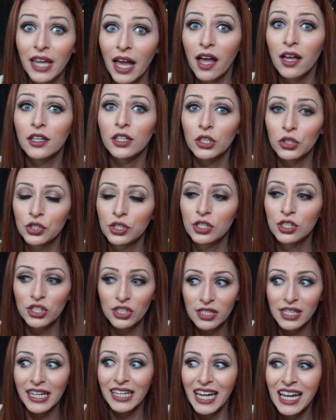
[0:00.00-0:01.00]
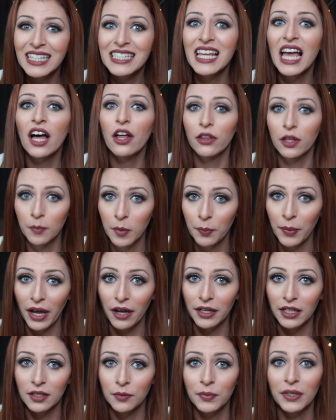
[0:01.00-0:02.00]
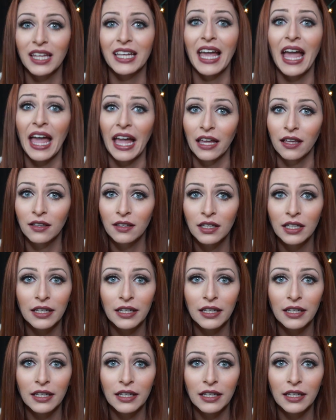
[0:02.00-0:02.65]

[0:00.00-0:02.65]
Yeah, you should just like tell them about it and be like, hey,